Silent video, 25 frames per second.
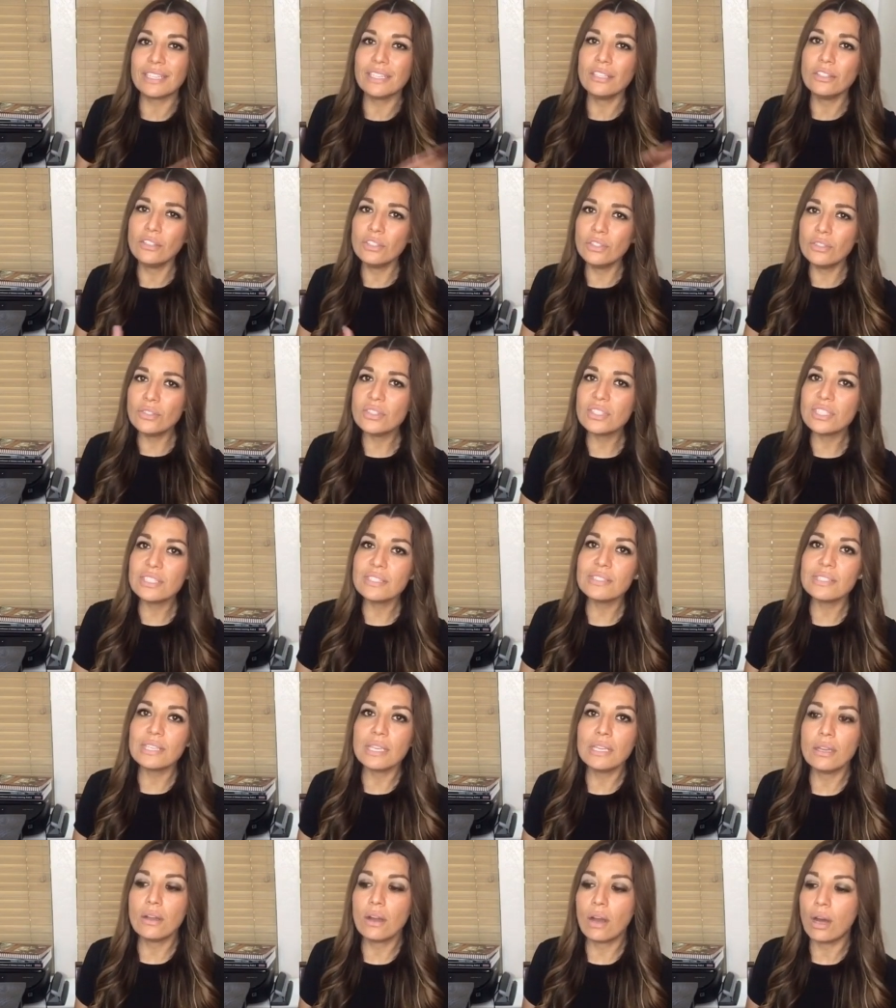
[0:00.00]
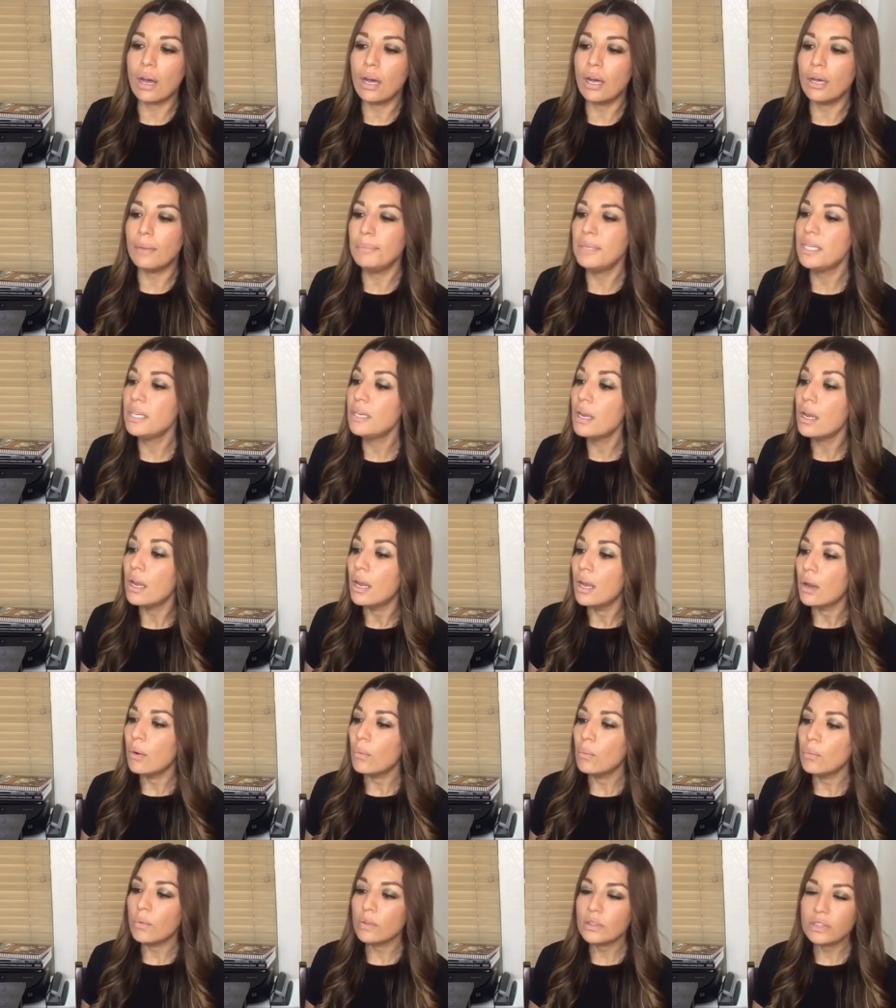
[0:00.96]
It used to say common
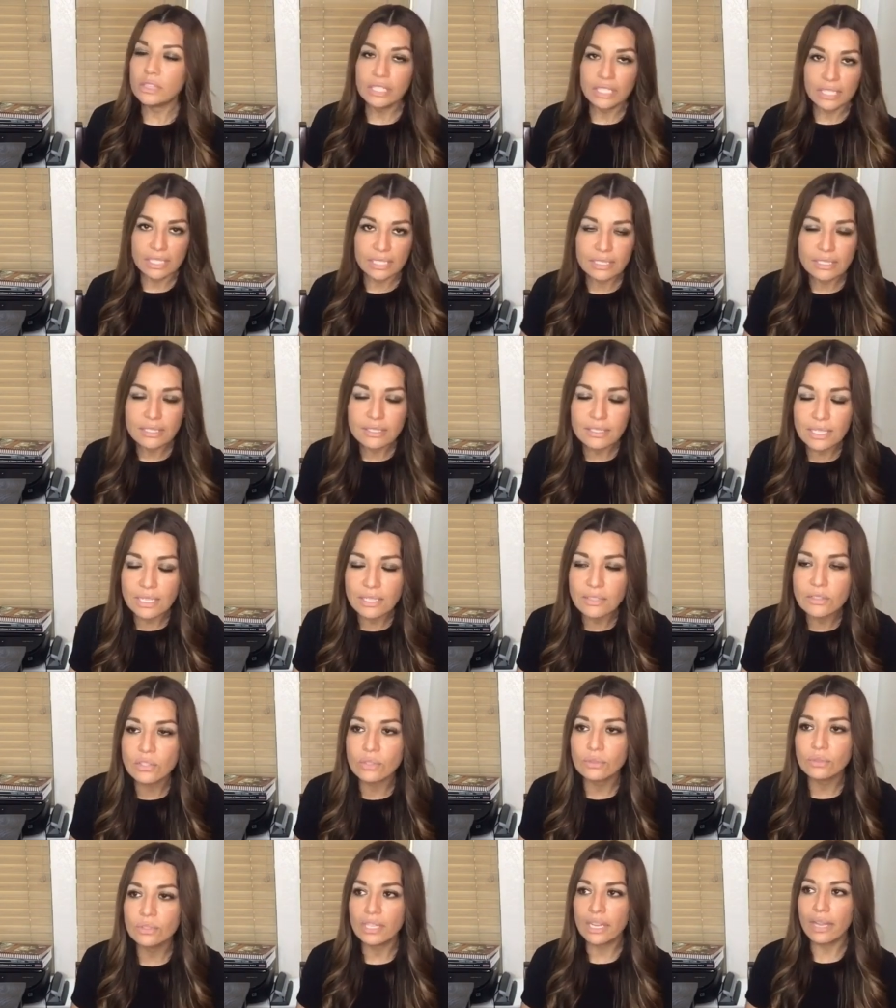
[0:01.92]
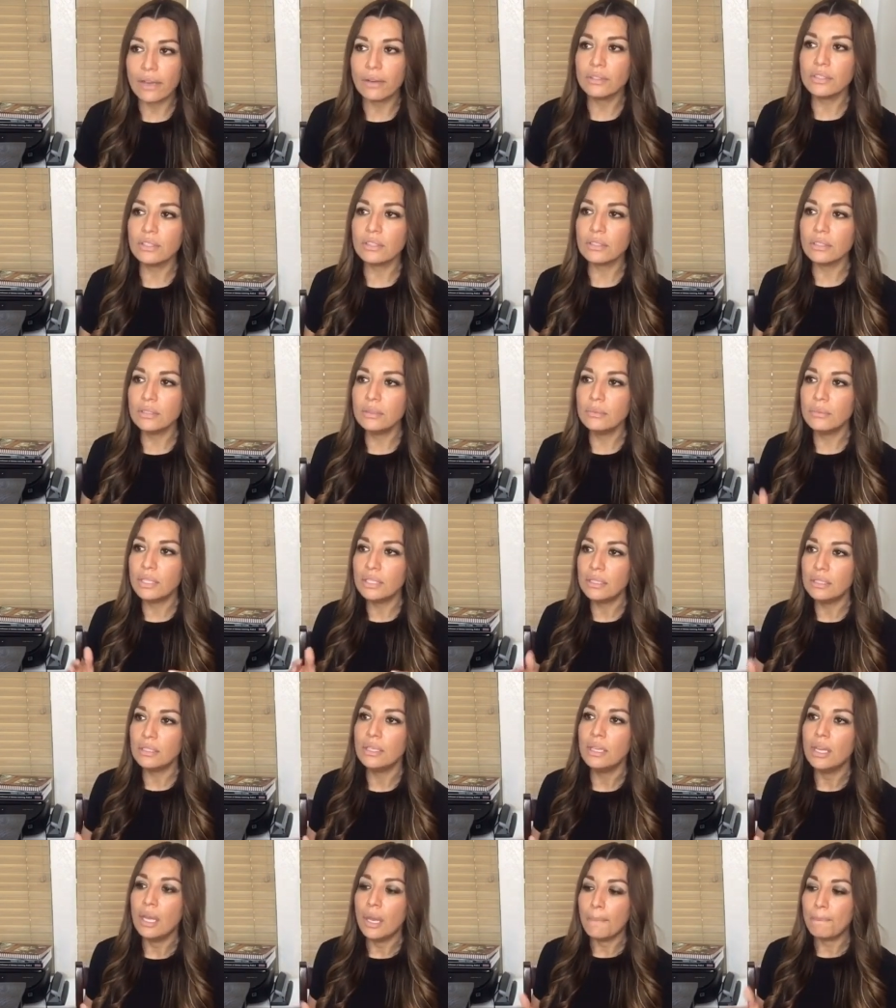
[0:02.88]
list, and so now you're going to want
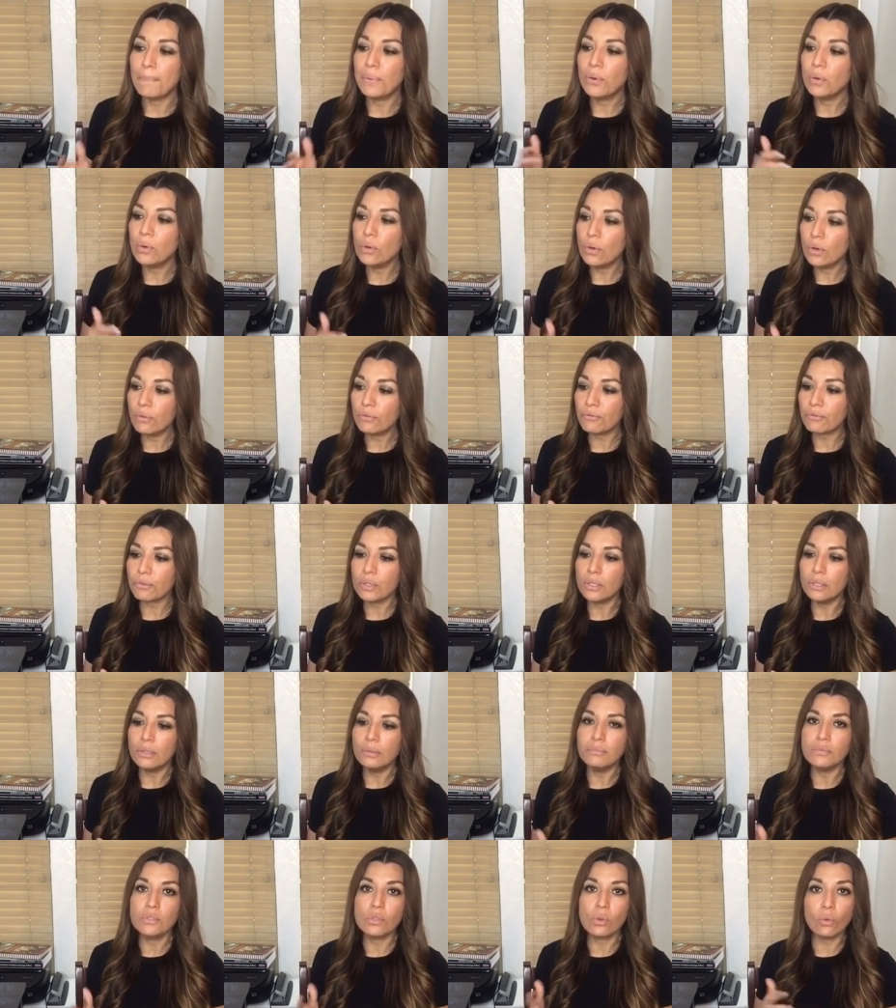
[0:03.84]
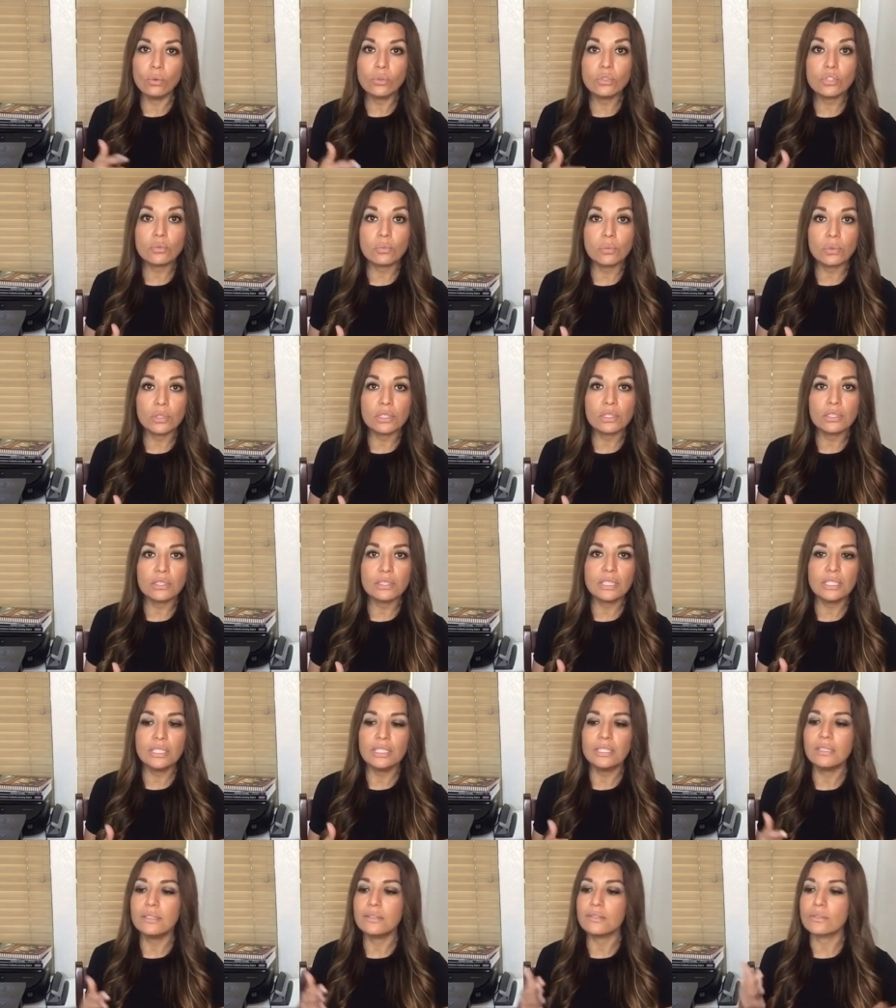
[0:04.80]
to pull from Dolch word
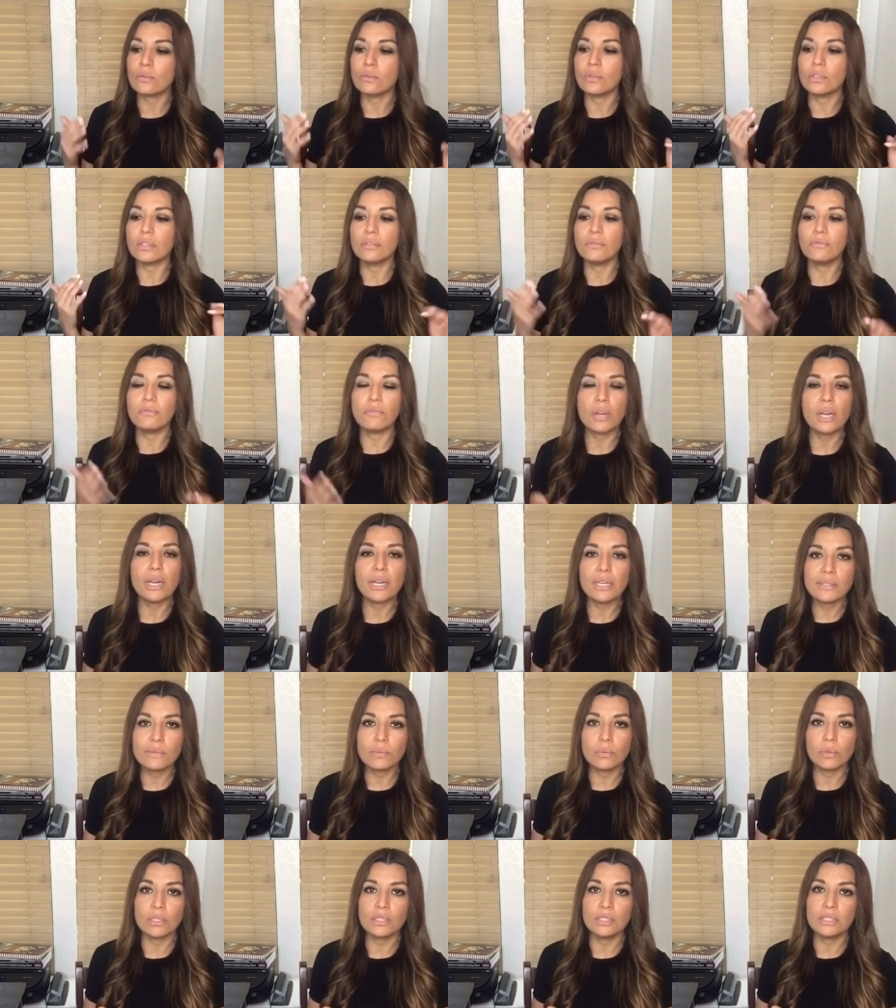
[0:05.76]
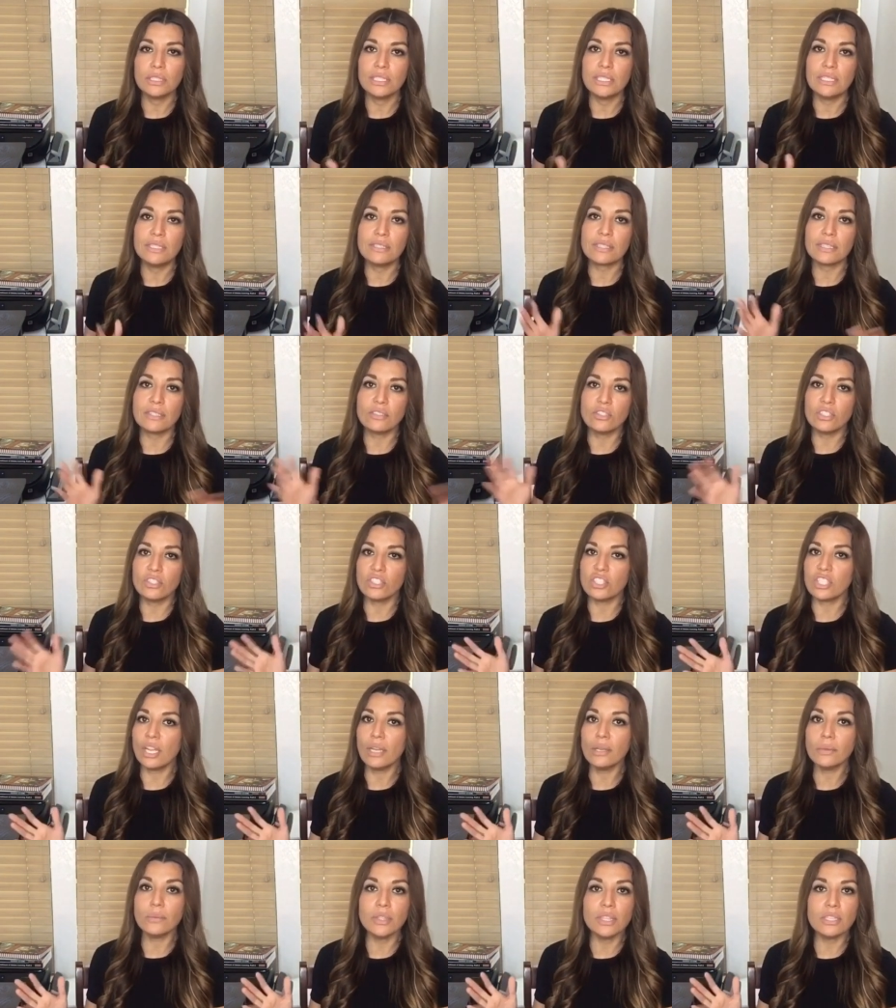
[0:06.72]
list or the Fry's word list and just
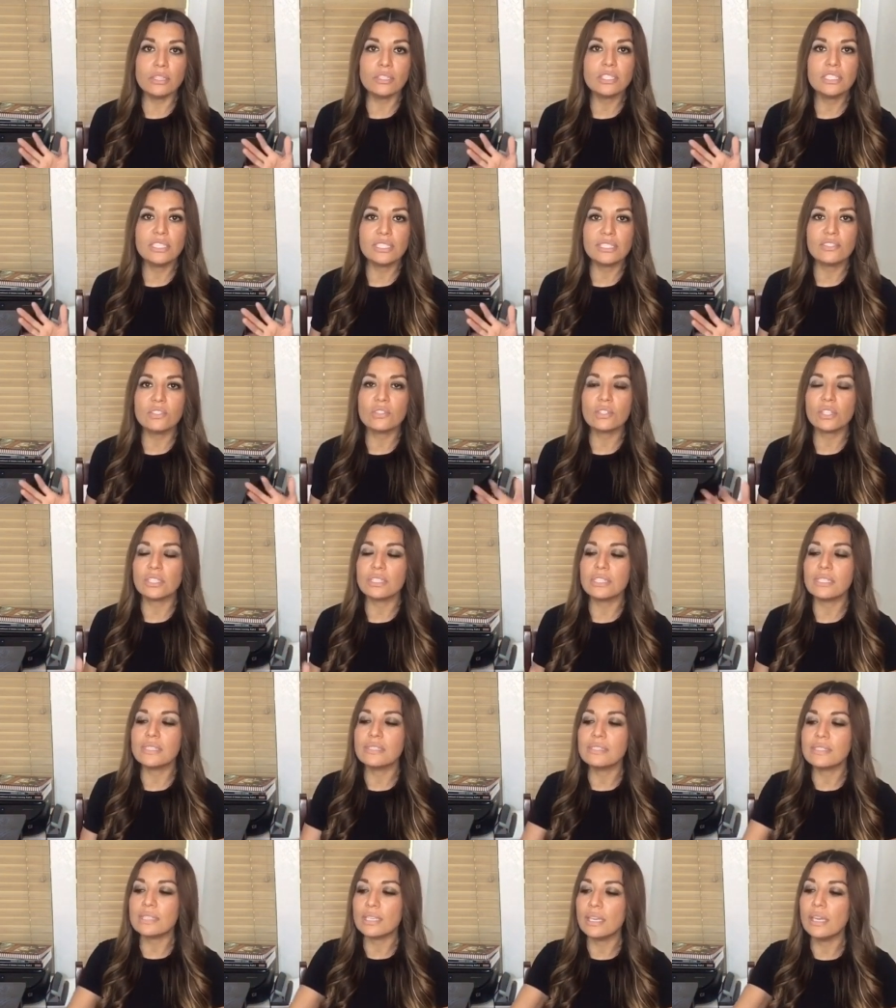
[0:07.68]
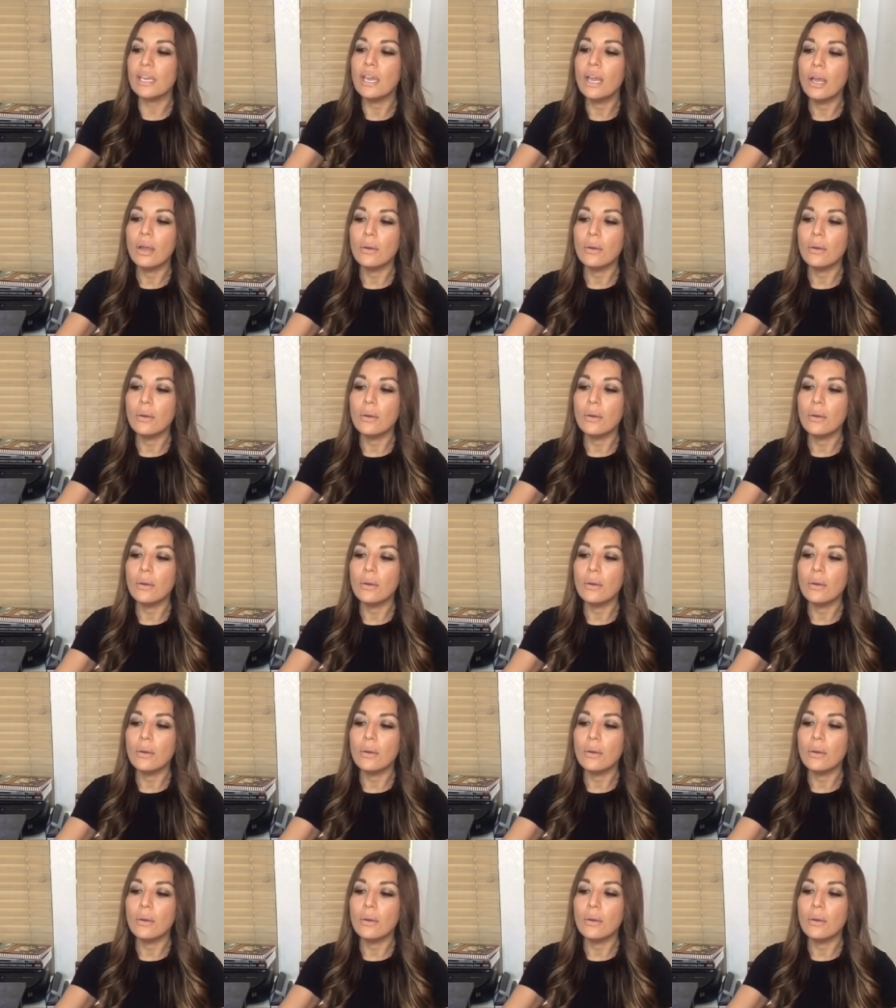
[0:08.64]
check with your district to see